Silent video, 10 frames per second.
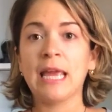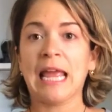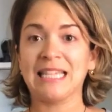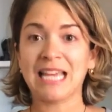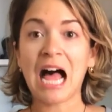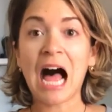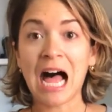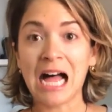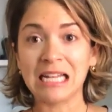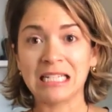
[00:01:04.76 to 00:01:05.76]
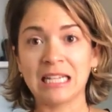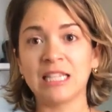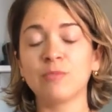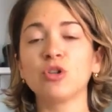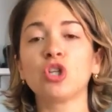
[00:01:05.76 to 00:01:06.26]
it's hot.
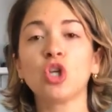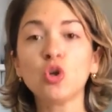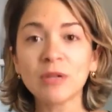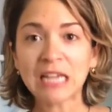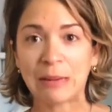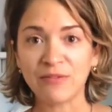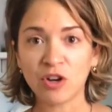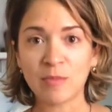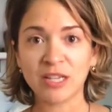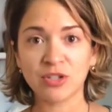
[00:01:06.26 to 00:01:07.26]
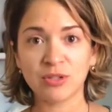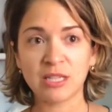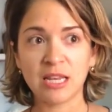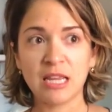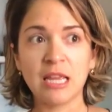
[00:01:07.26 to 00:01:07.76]
It's the most humid time of year in Mexico
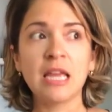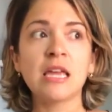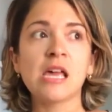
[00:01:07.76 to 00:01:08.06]
City,